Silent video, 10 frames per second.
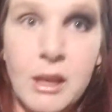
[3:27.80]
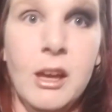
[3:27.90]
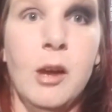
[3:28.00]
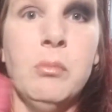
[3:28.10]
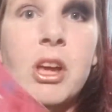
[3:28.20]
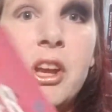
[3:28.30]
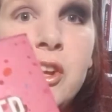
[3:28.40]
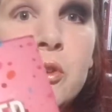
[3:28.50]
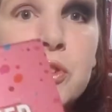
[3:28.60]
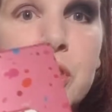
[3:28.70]
I'm going to
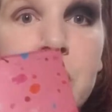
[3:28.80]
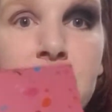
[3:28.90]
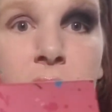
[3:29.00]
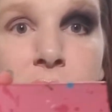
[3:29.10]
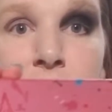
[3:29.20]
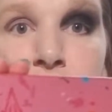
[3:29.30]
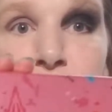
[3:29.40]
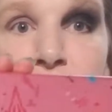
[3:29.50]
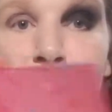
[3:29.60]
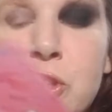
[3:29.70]
use the Jeffree